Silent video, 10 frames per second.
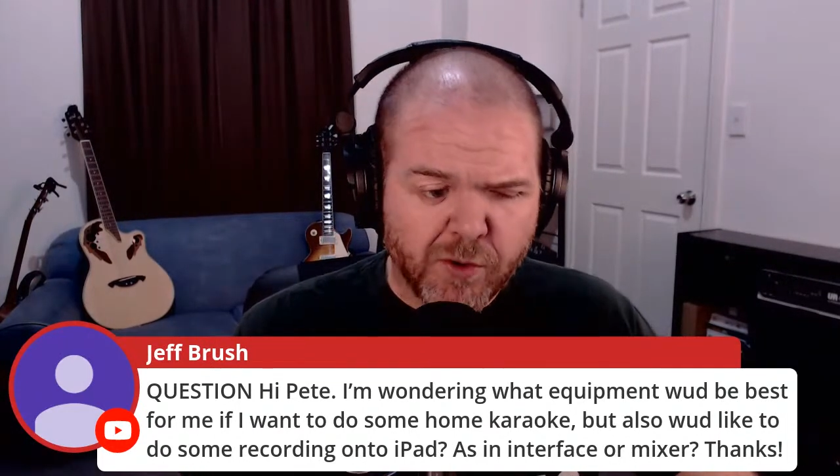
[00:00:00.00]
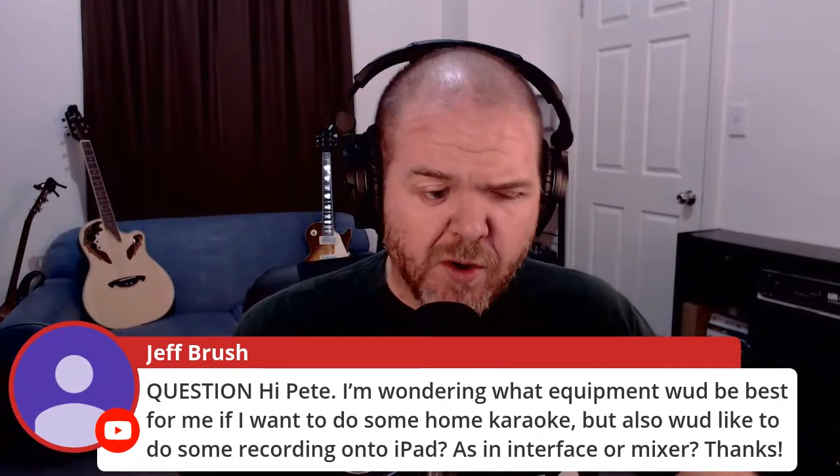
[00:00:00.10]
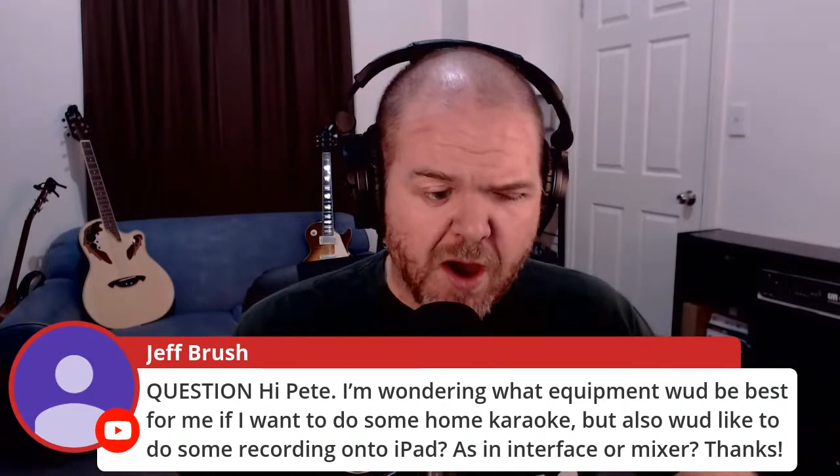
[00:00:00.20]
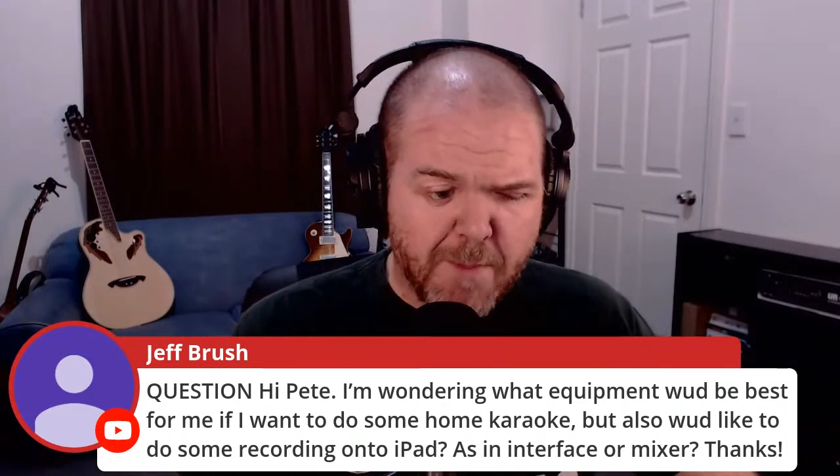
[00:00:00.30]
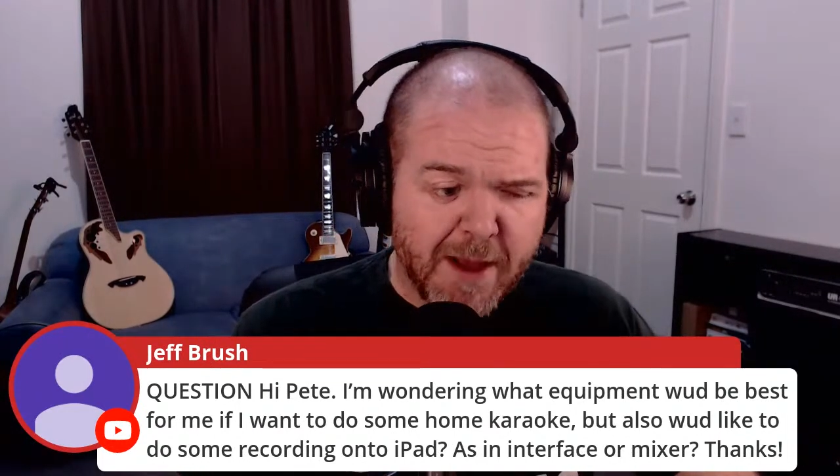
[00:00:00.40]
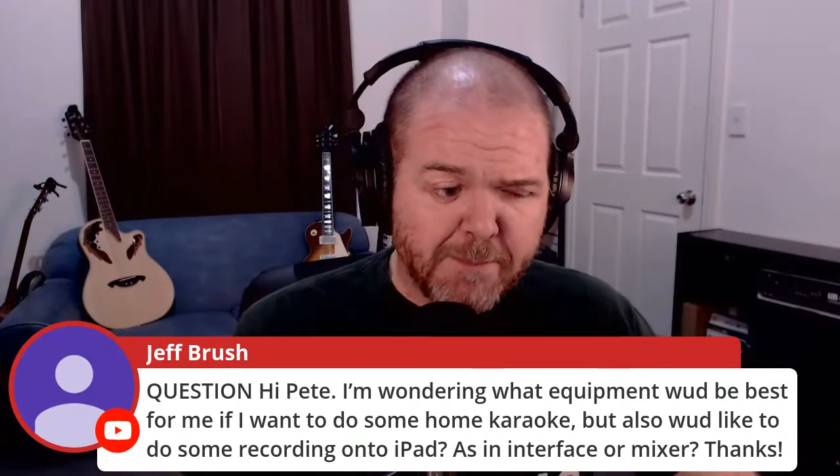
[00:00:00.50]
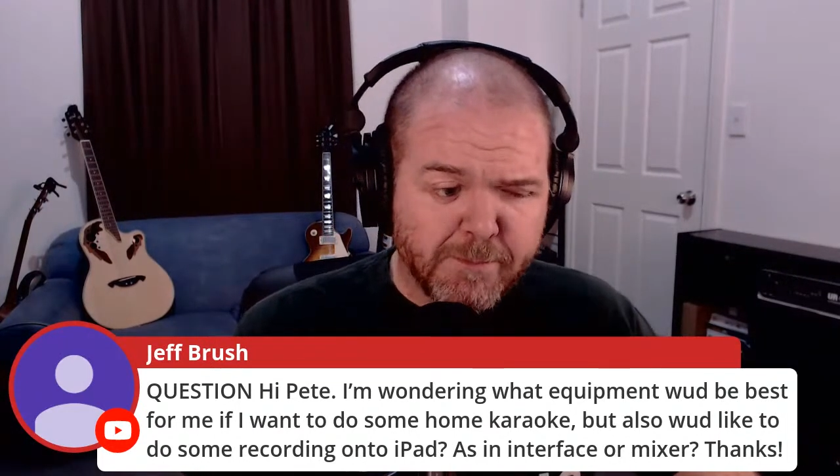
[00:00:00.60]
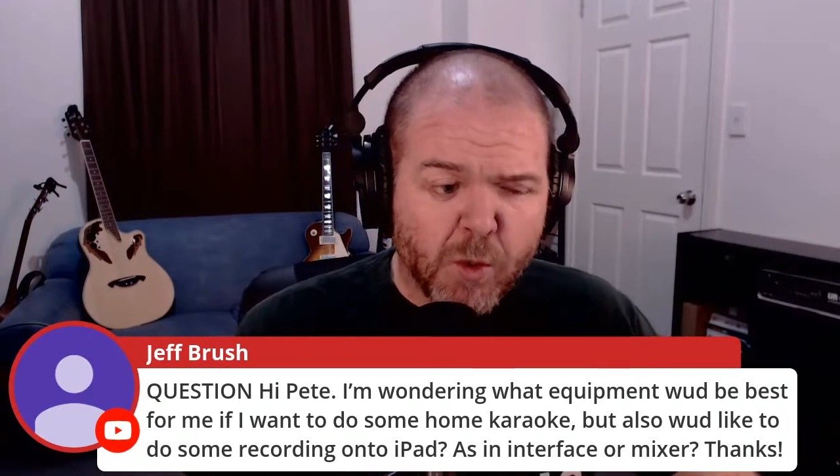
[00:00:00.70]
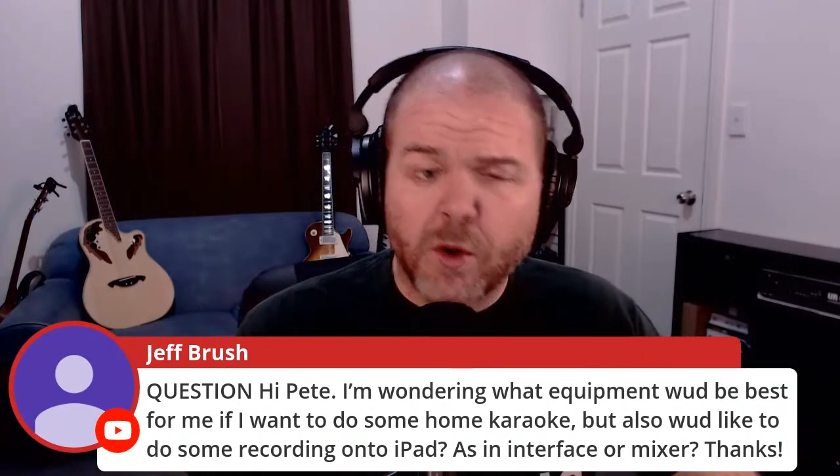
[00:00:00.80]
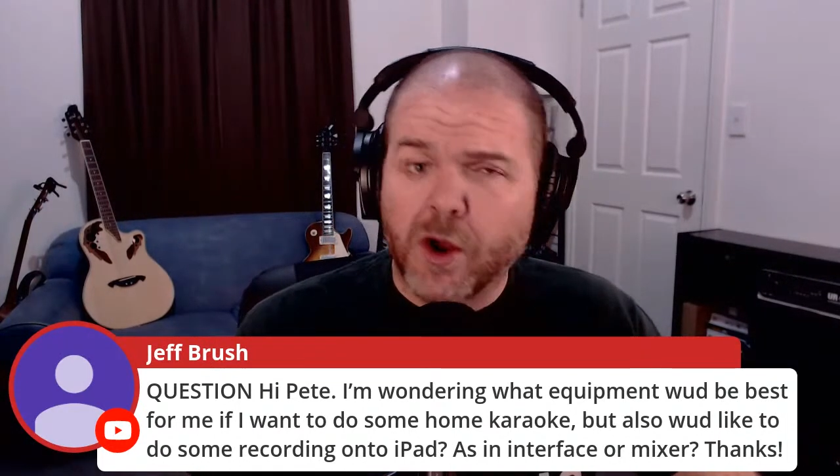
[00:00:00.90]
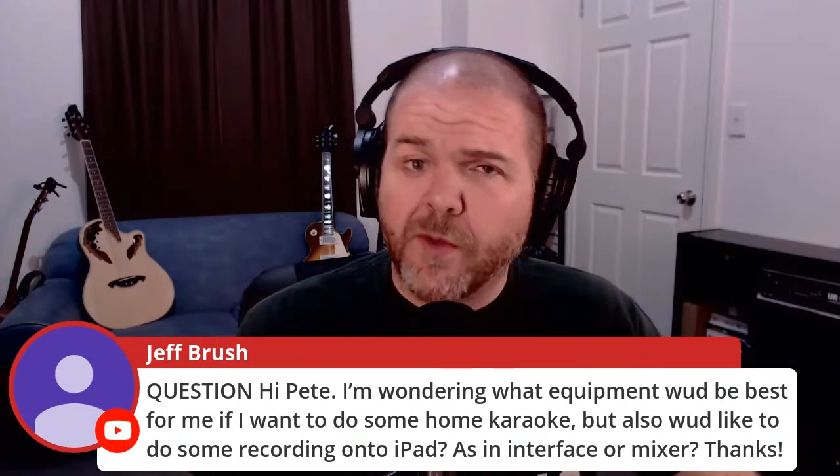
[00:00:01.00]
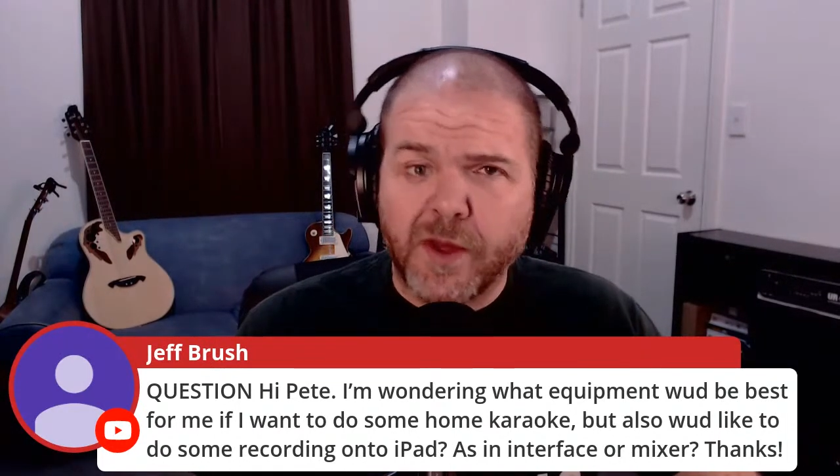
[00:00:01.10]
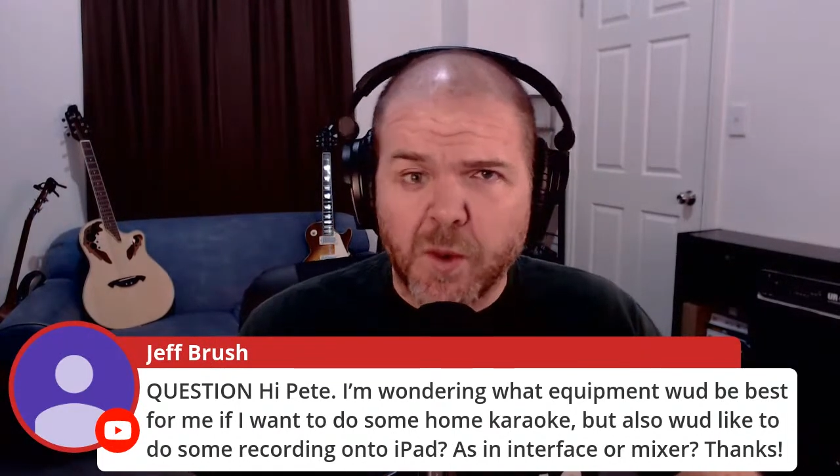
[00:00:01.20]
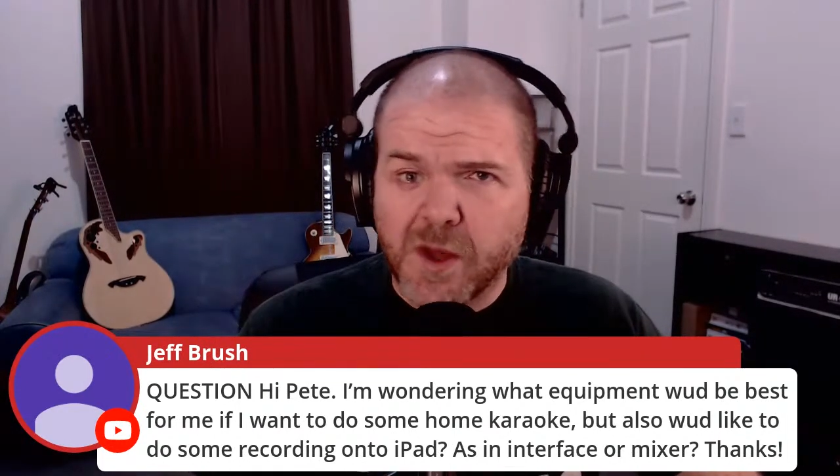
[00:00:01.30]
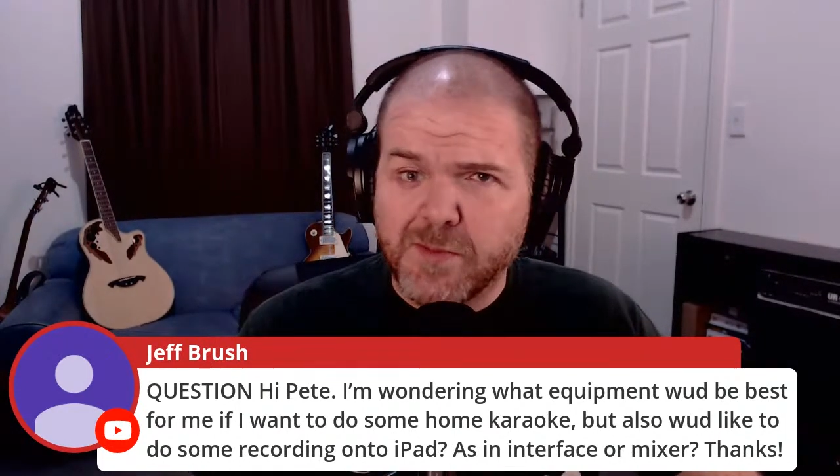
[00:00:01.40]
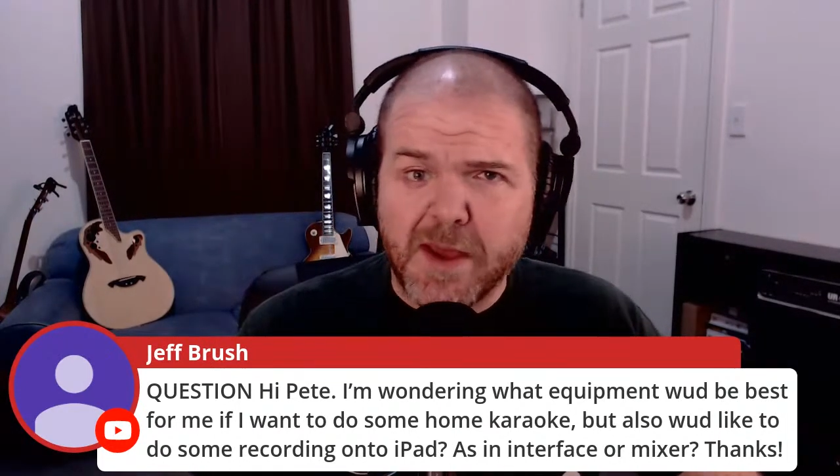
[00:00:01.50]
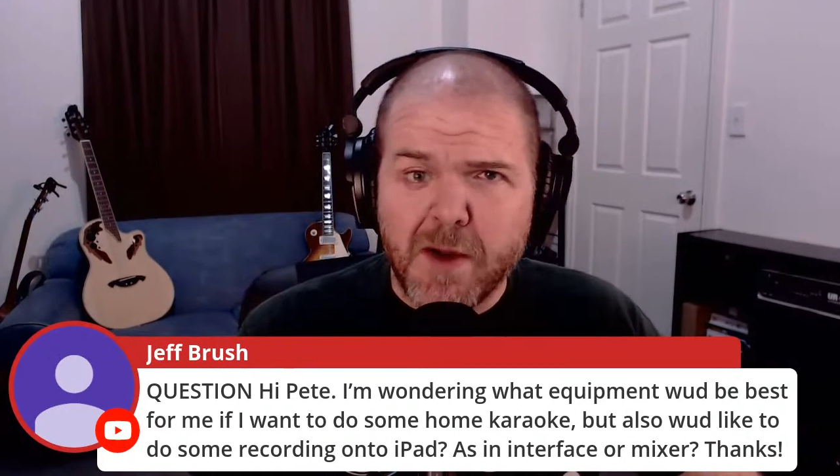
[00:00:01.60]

or iPad, or go the USB